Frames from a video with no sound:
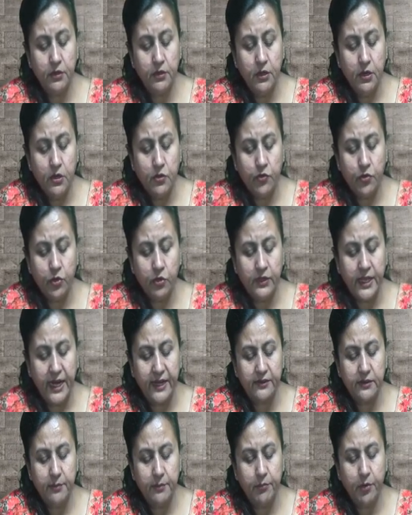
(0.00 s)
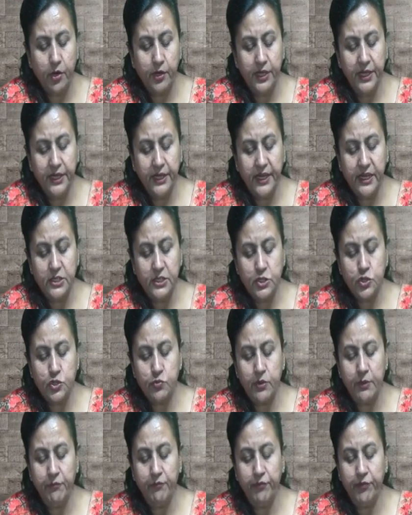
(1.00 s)
so that the body can
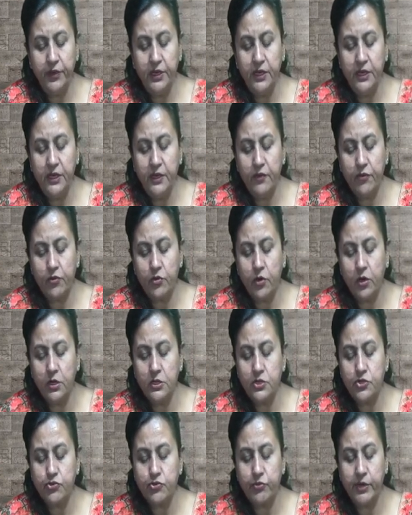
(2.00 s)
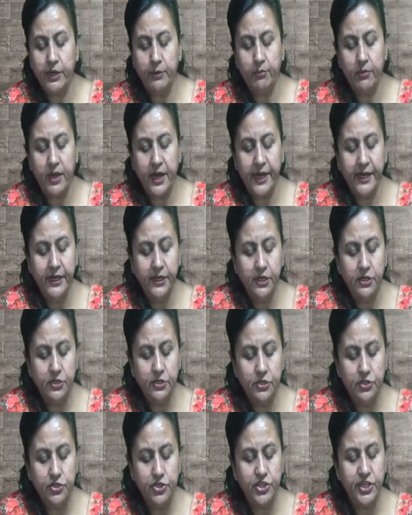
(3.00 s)
swim freely is called streamlined
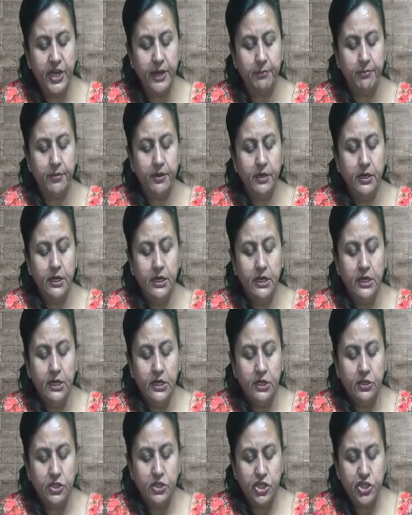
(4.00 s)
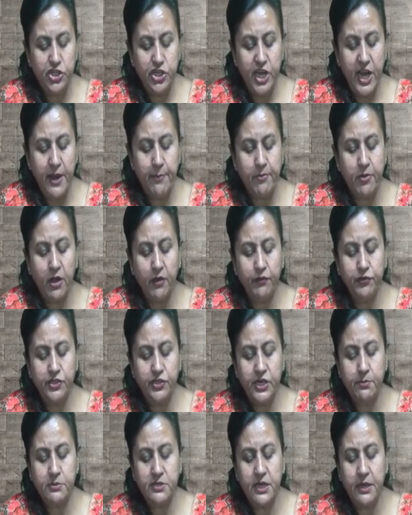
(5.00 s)
shape. The shapes of
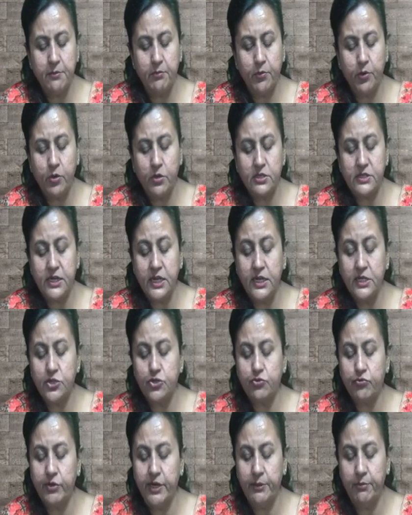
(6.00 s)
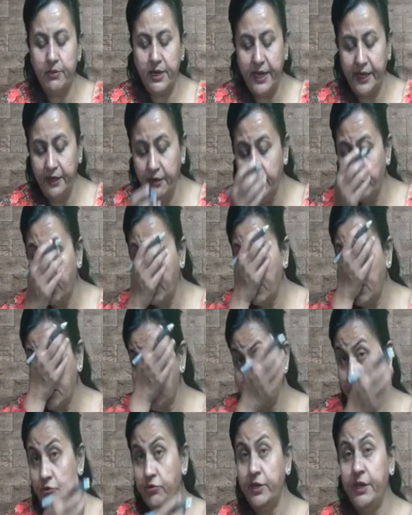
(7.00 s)
ships and boats are streamlined. What
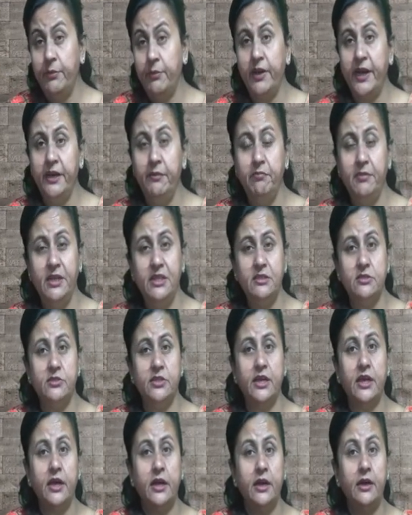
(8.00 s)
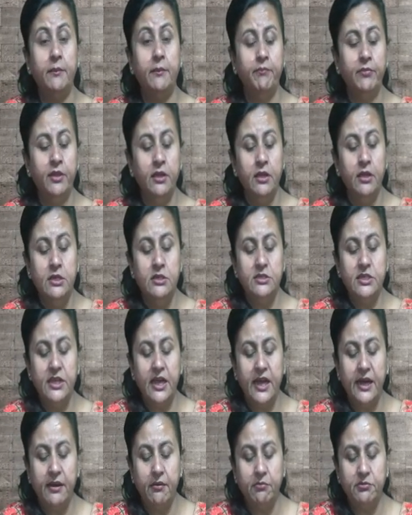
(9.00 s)
is streamlined means? They are, see,
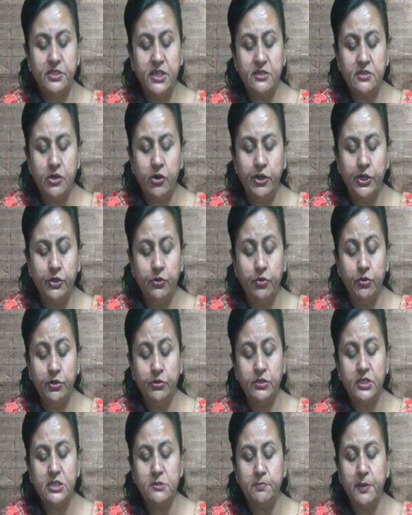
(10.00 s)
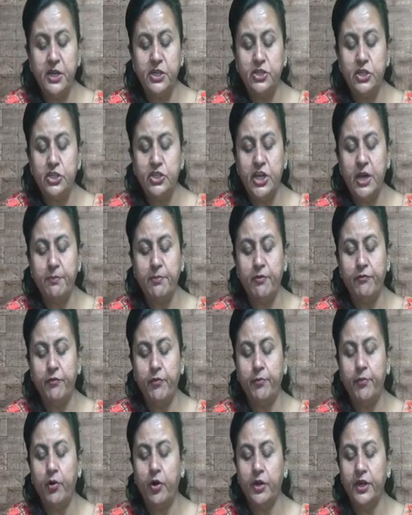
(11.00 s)
just now I told you the special shape of
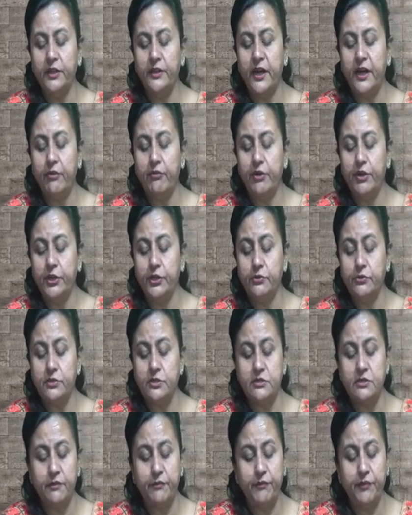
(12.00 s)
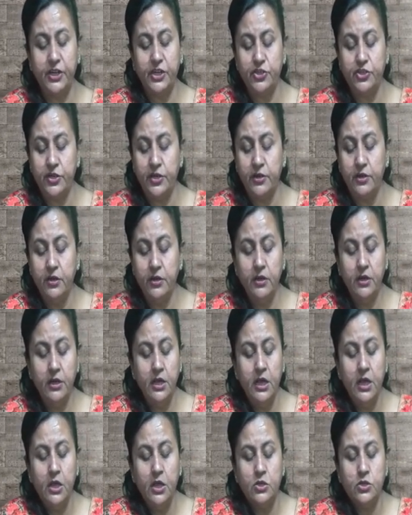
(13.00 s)
a body that reduces the friction
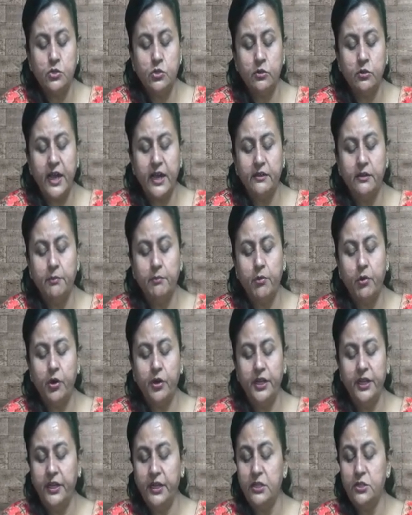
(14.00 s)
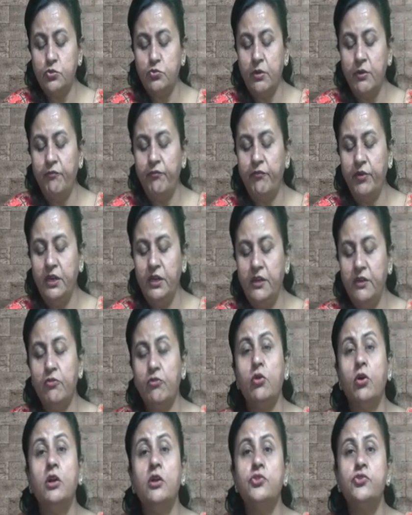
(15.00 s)
so that the body can swim freely is
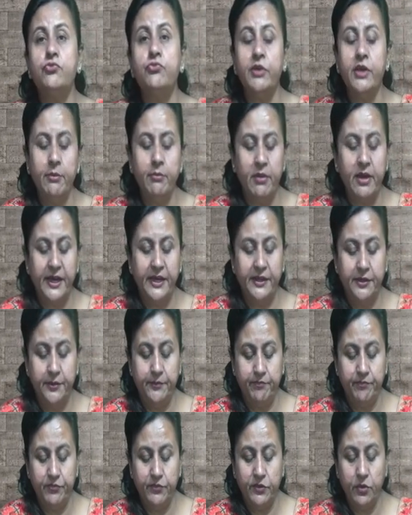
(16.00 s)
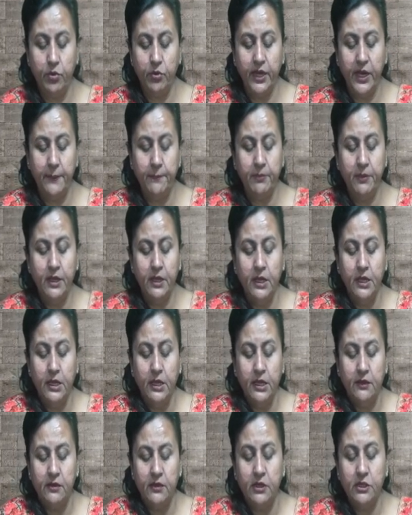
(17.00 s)
called streamlined. Okay,
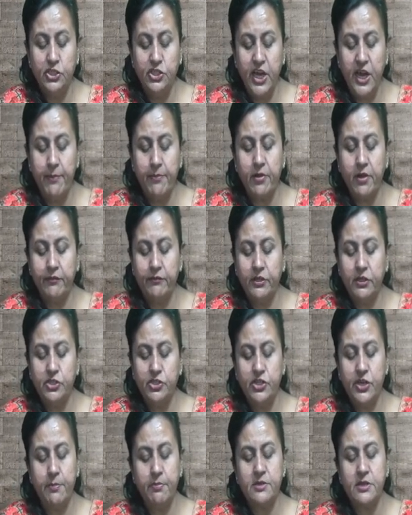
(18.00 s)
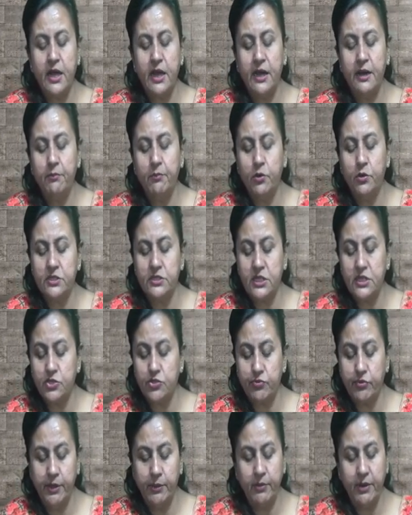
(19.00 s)
the shapes of the ships and boats are
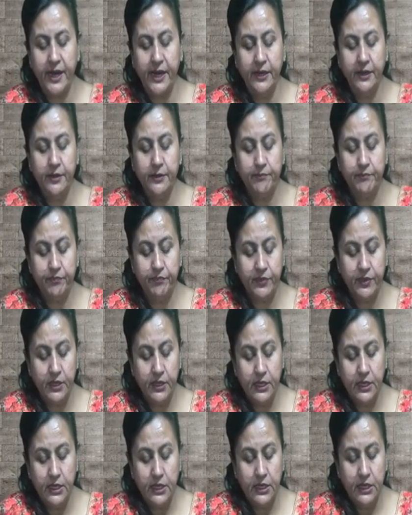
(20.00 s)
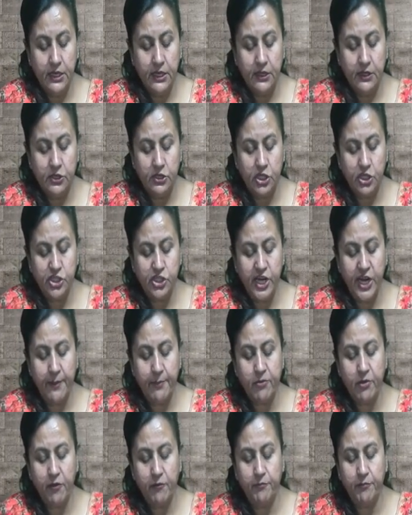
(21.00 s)
streamlined. The
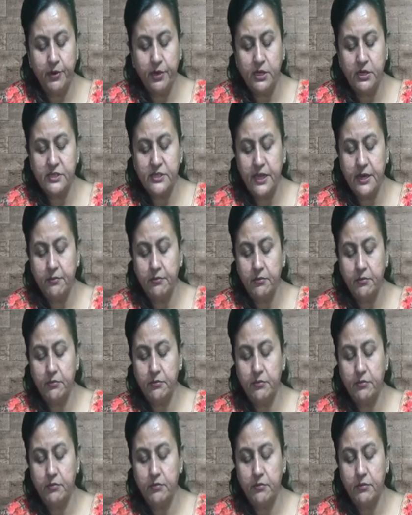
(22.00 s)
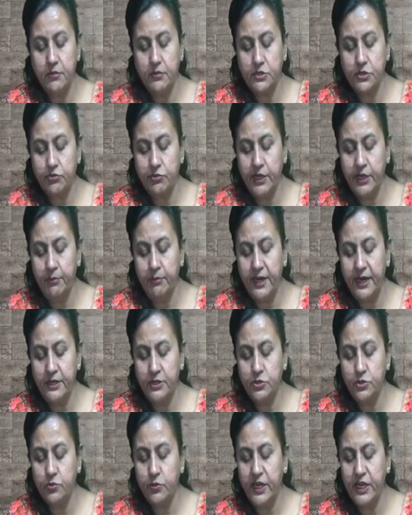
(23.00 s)
shapes of birds and
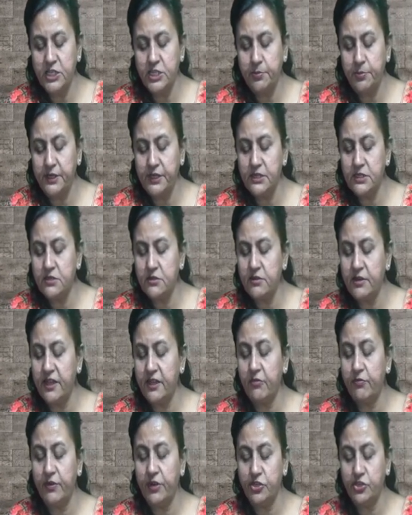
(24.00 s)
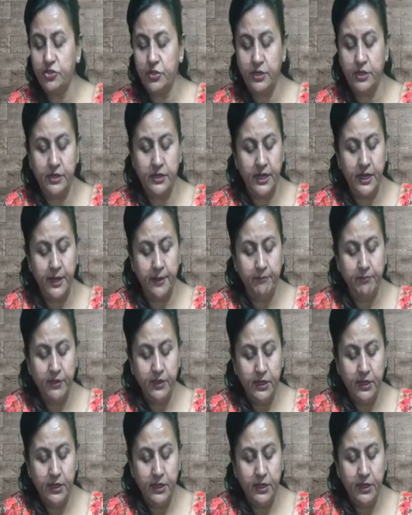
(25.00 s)
streamlined to experience less friction in air.